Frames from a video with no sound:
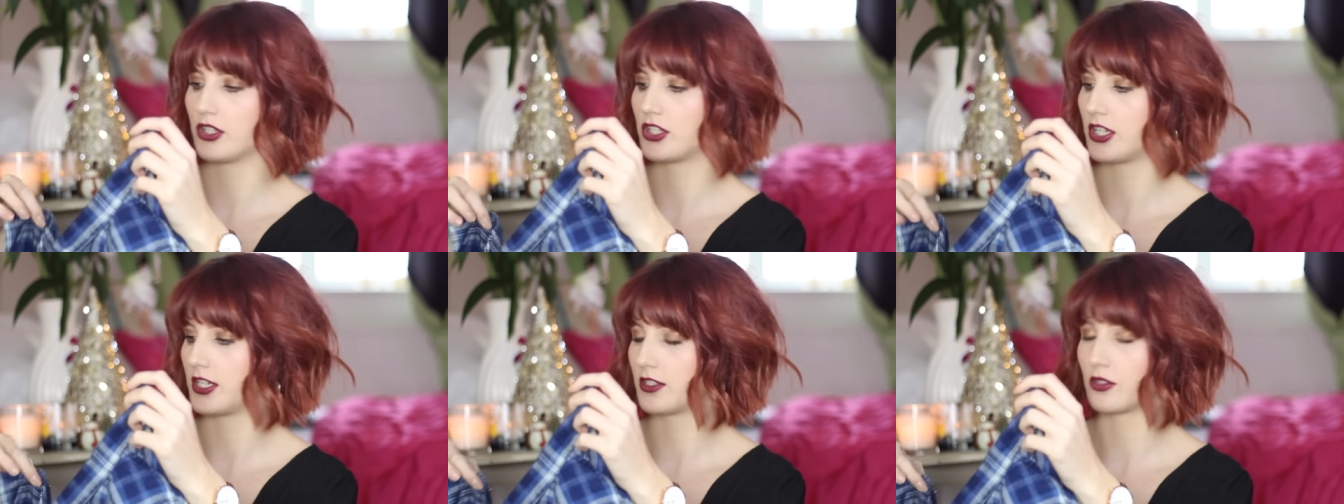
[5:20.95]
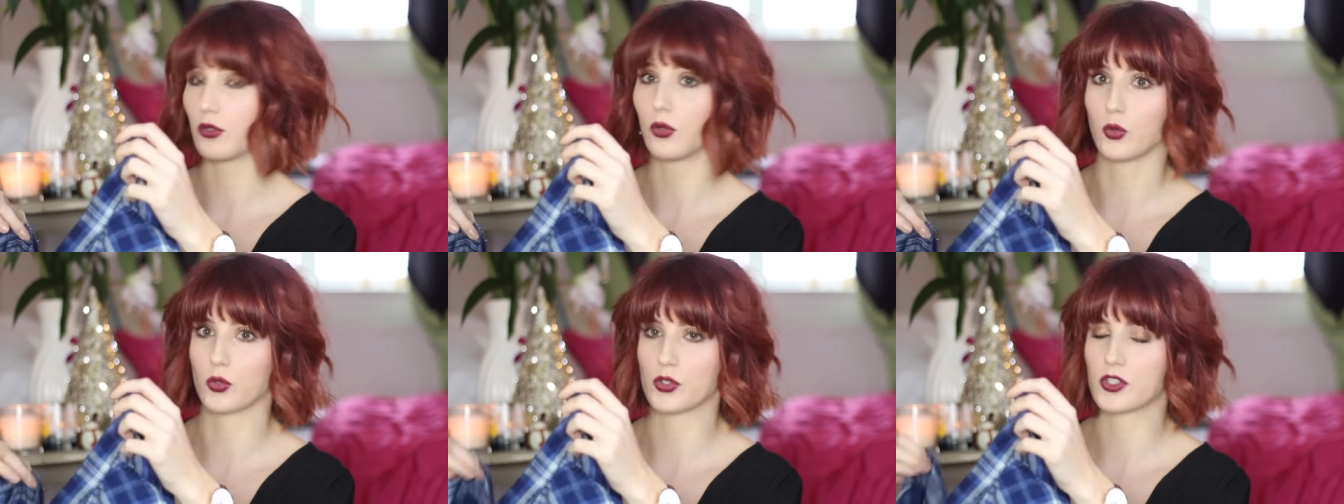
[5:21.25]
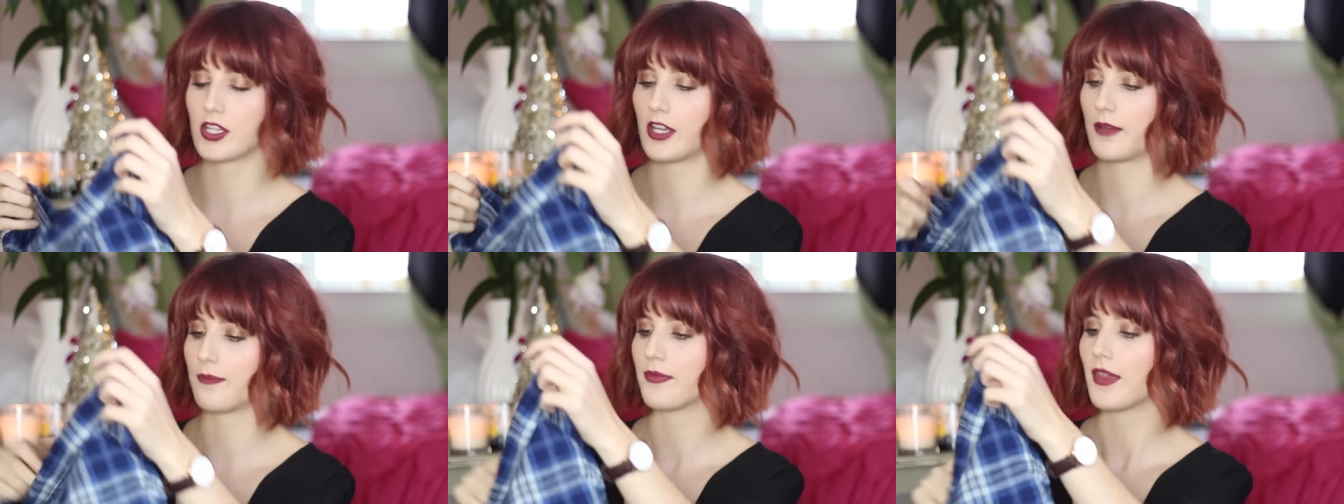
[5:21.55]
which is
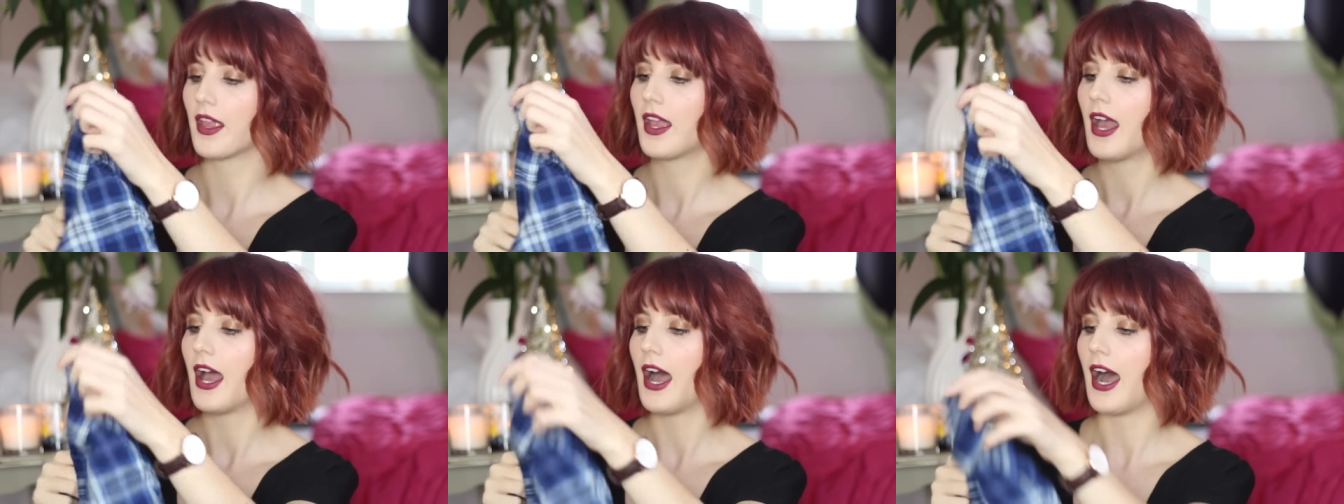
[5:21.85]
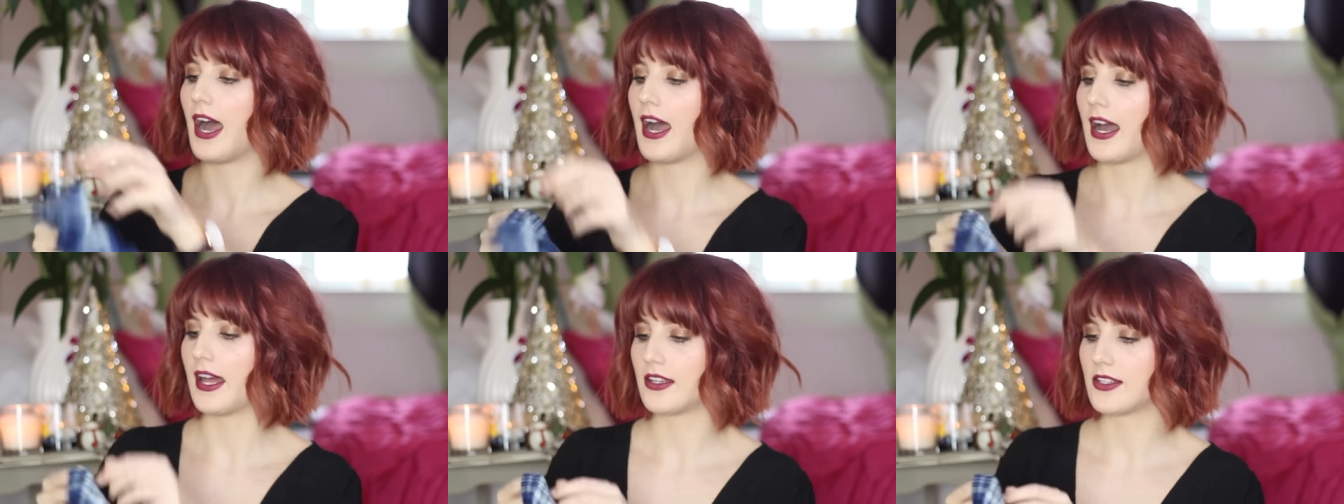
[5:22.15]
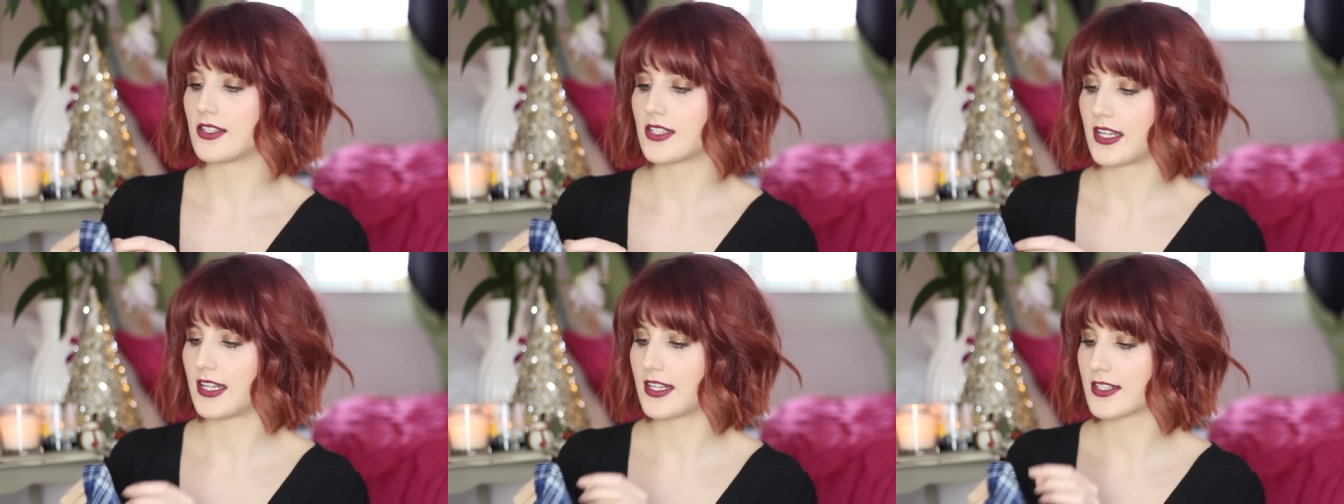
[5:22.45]
awesome.
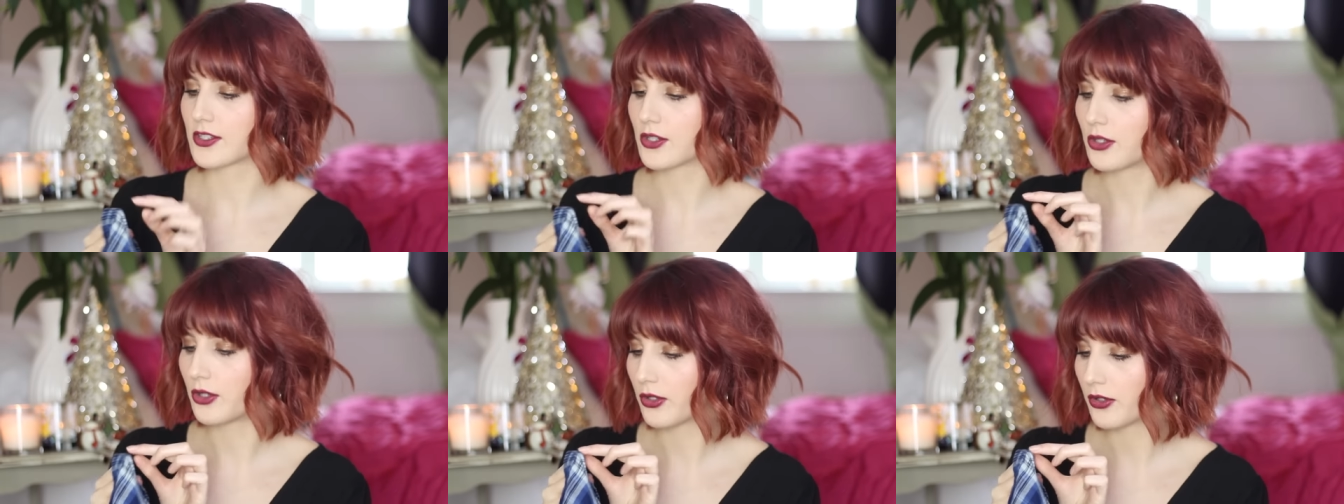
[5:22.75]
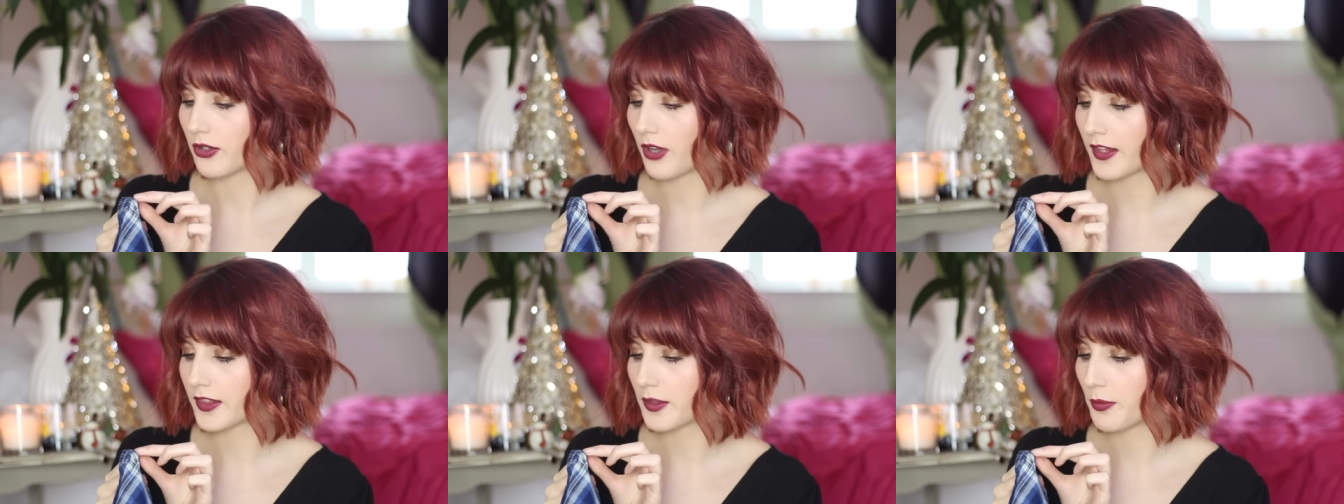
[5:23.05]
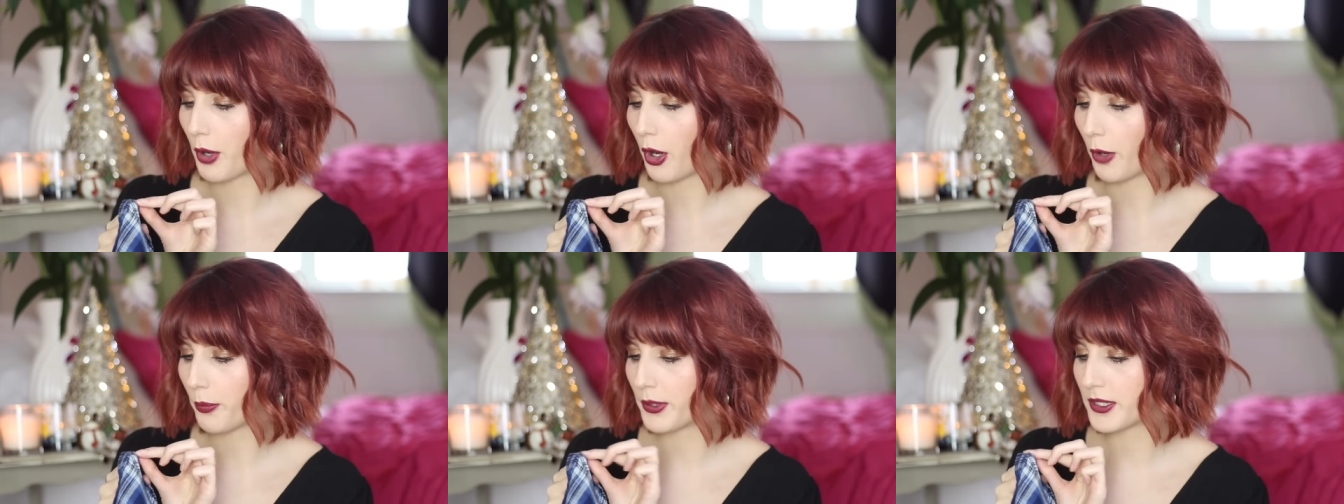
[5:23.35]
And it's got like
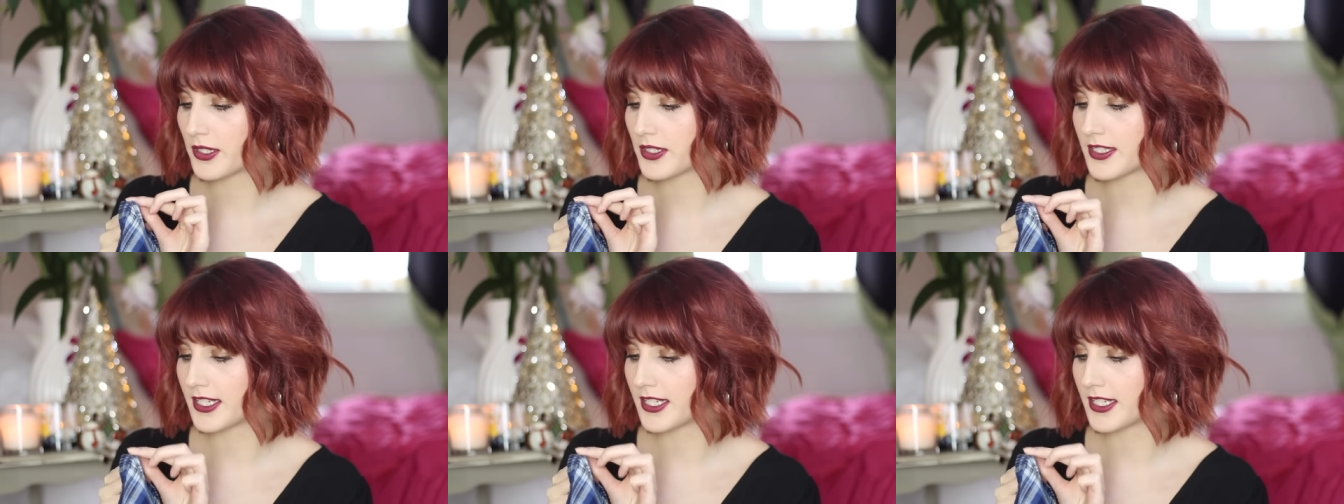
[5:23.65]
the popper